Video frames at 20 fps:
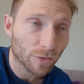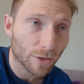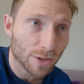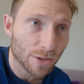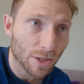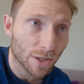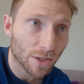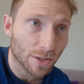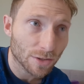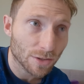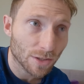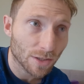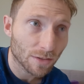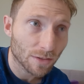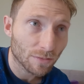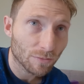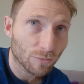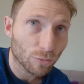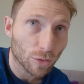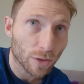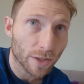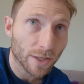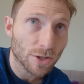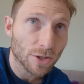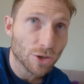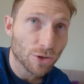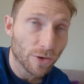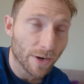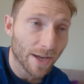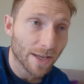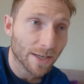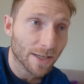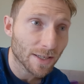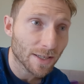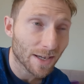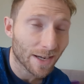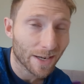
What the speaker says: return to running training.